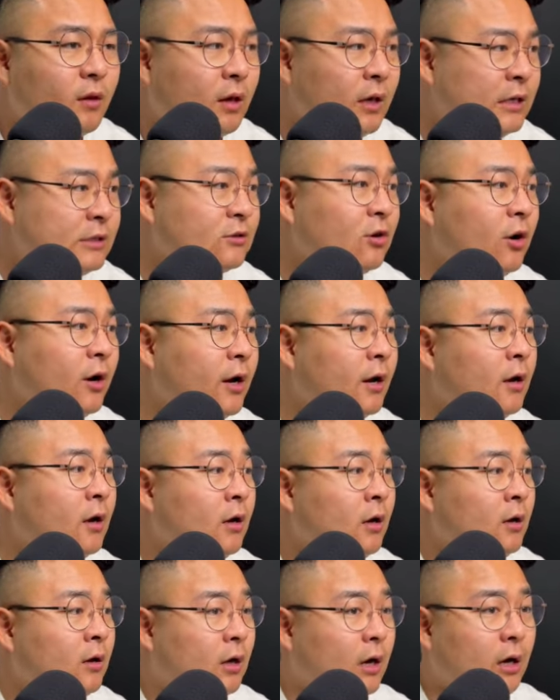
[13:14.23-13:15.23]
He's got a,
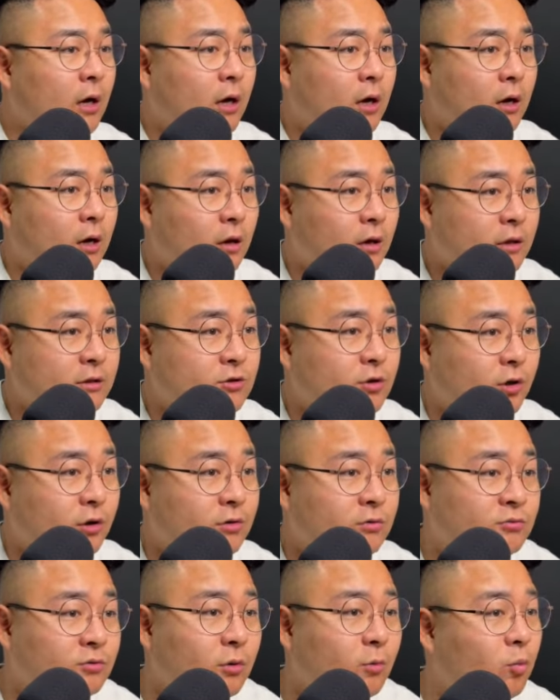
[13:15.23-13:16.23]
uh, he's got
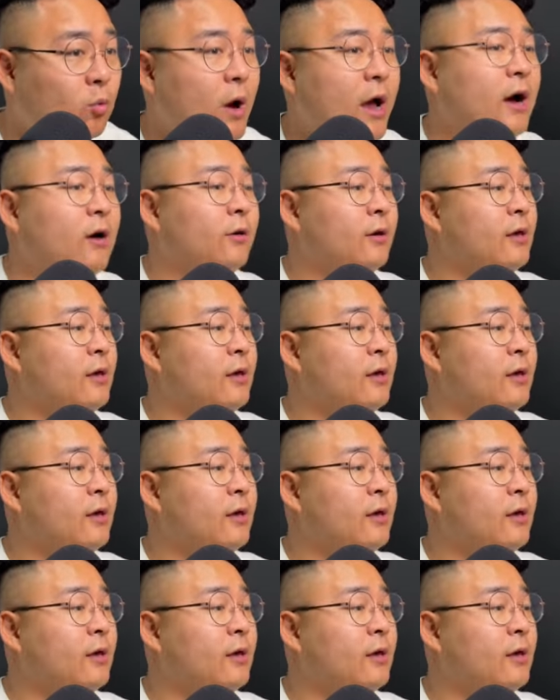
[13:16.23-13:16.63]
a, wow,